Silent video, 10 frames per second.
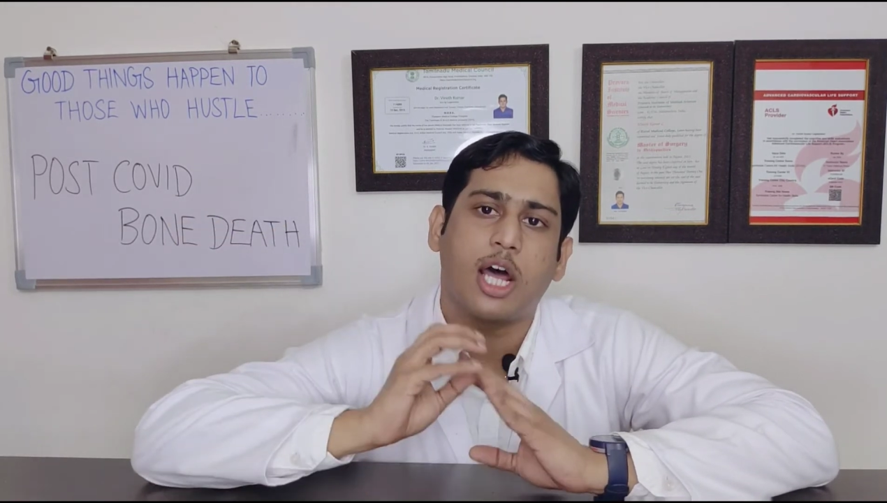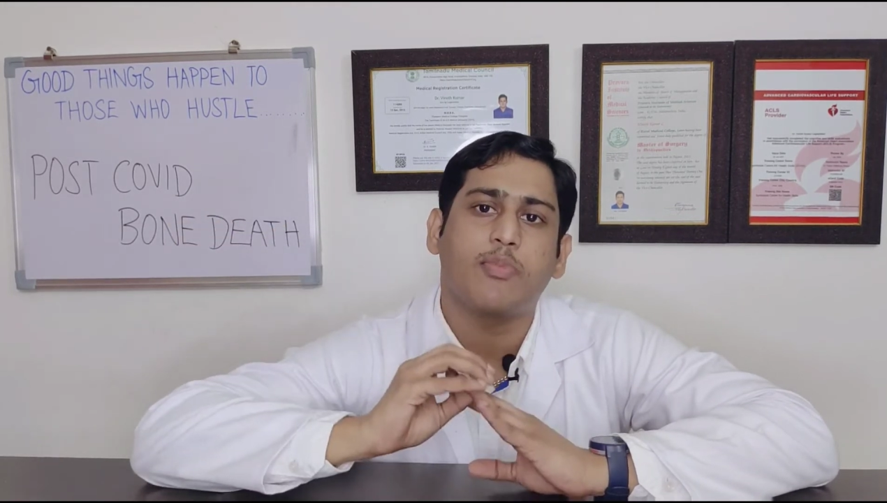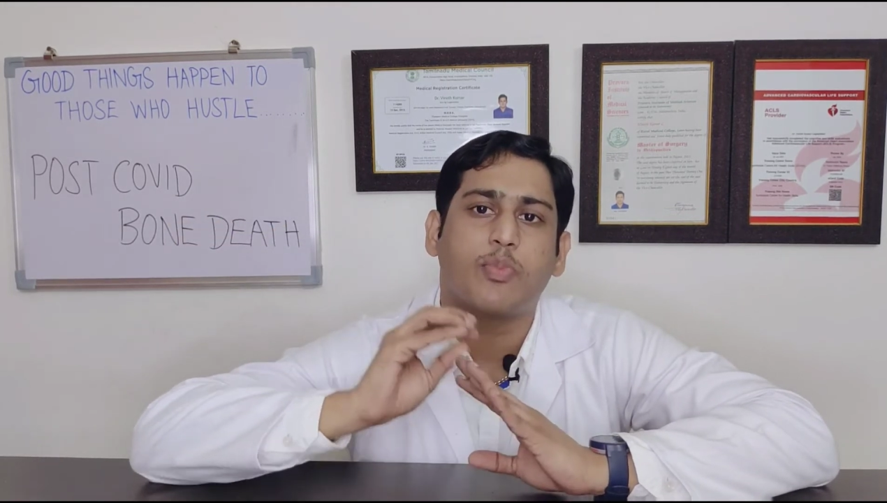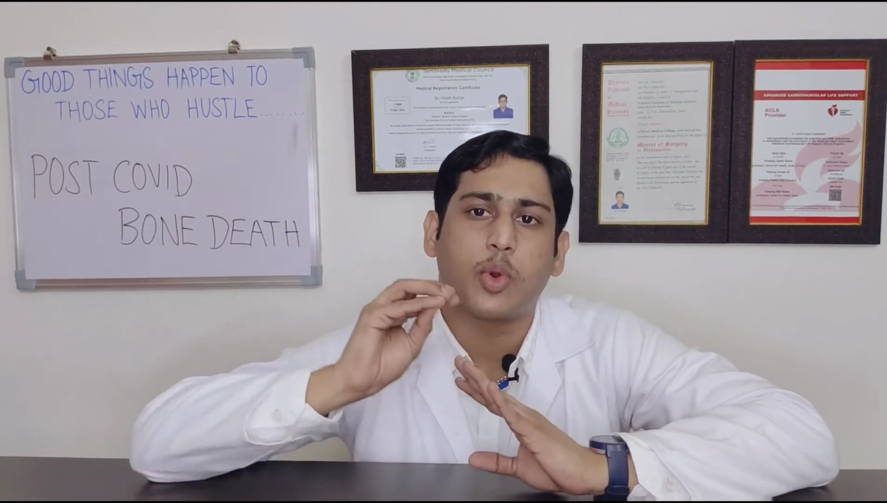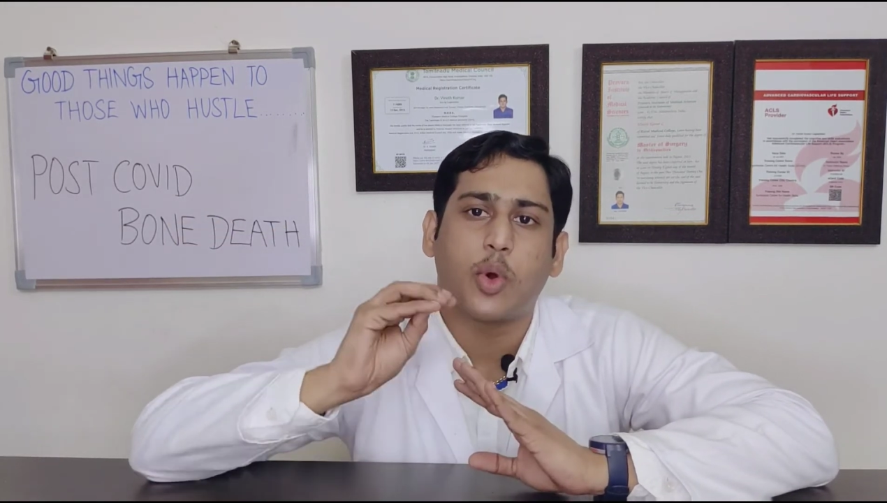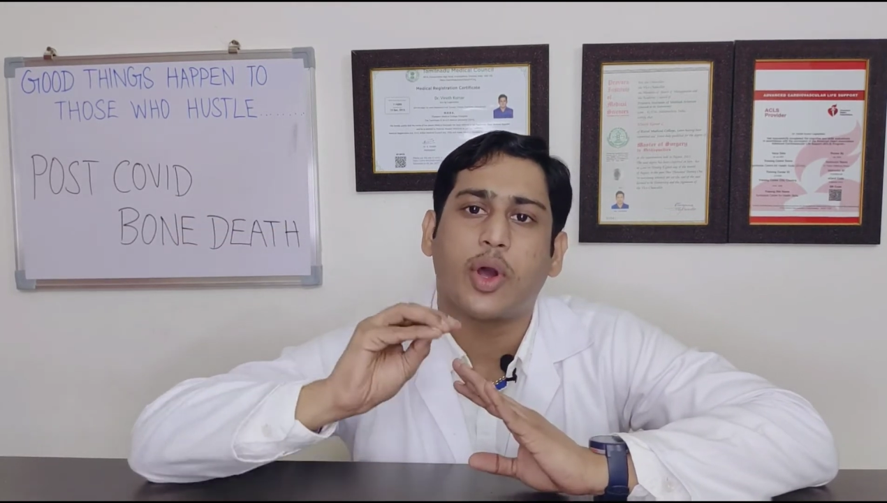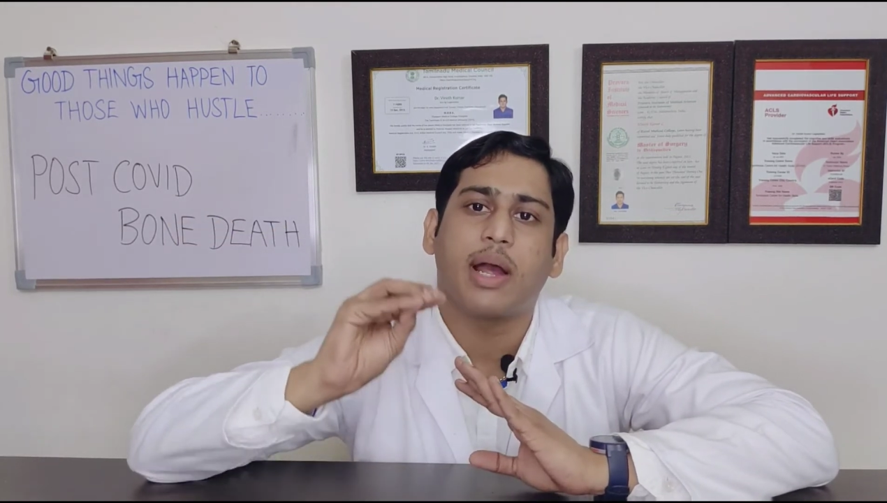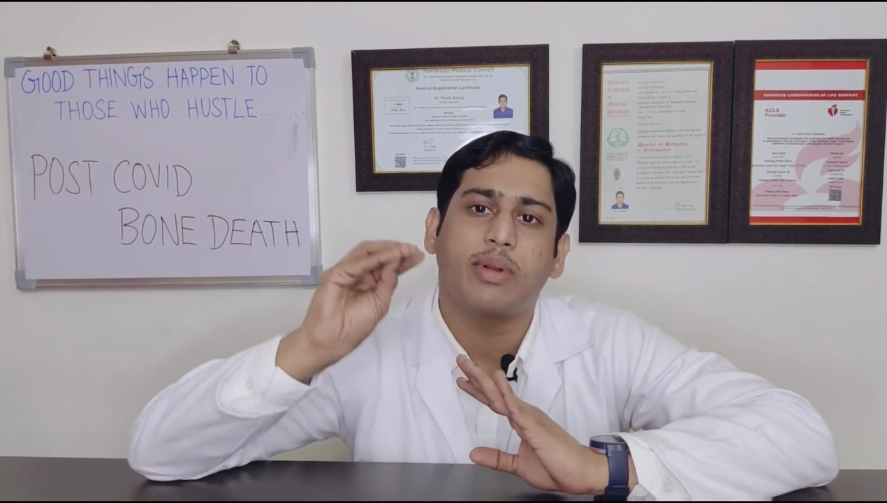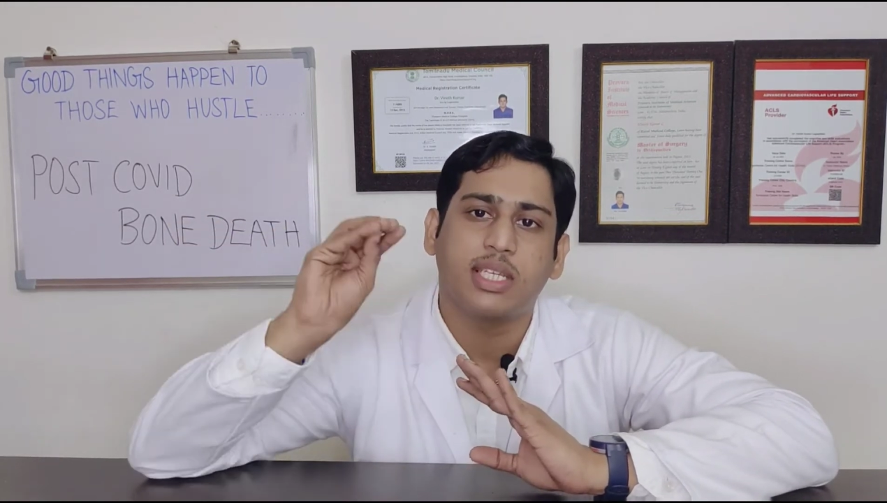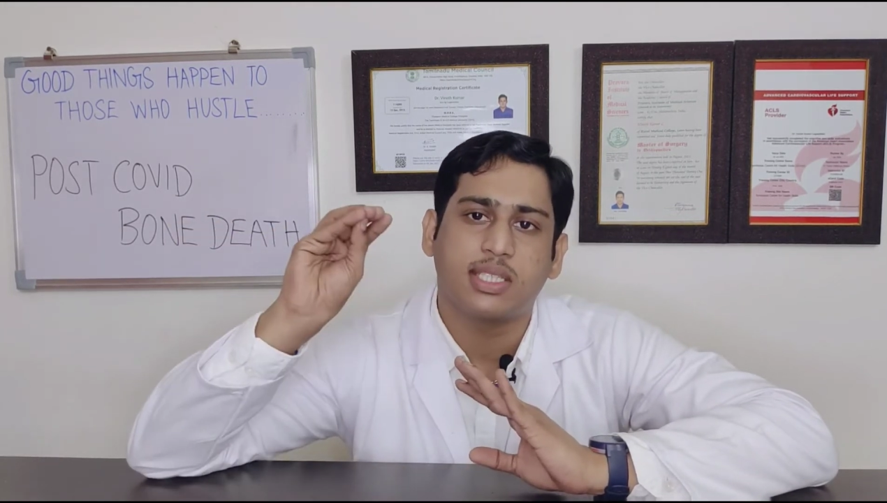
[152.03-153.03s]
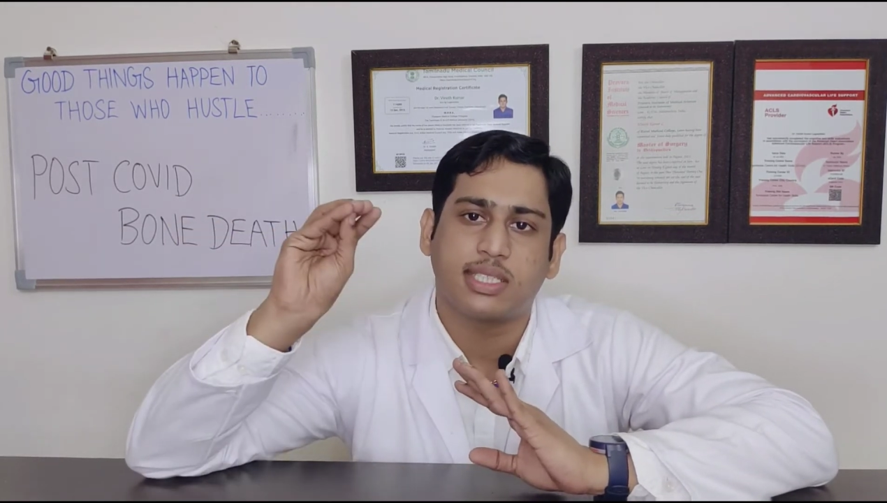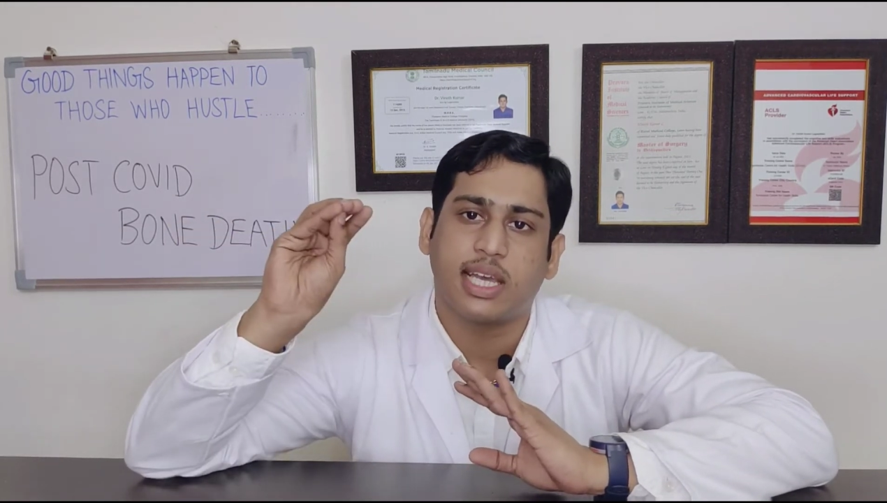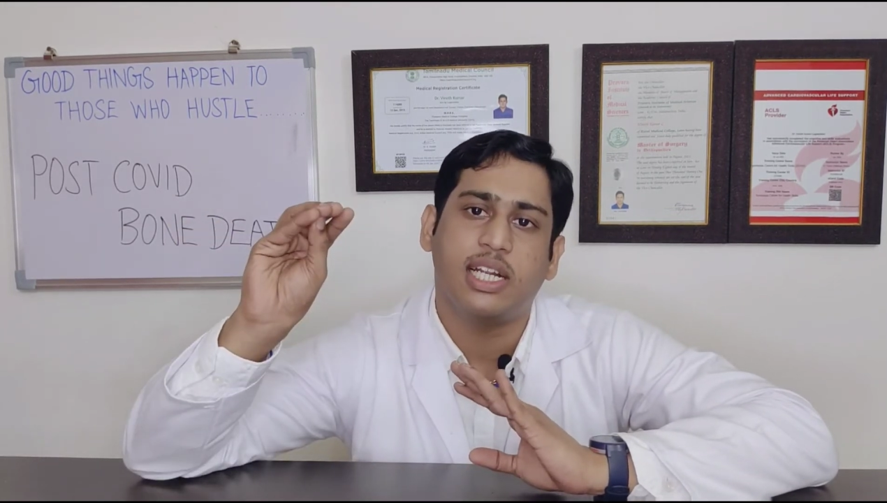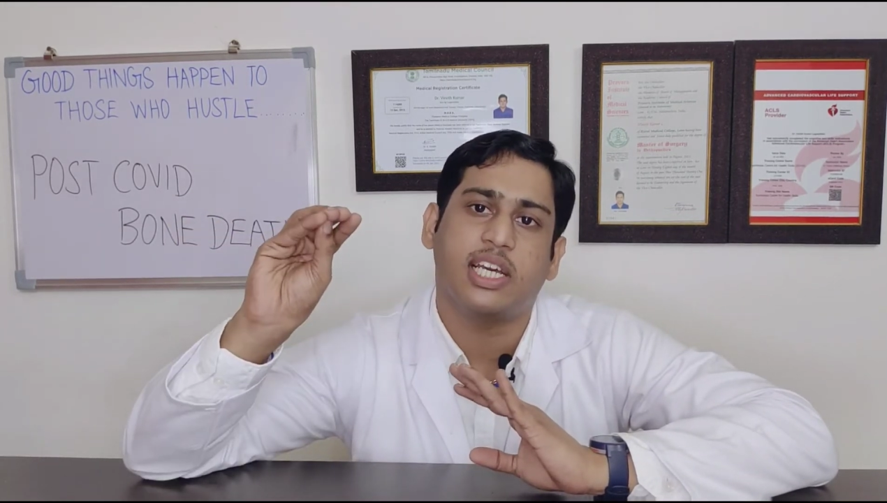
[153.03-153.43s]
or programmed cell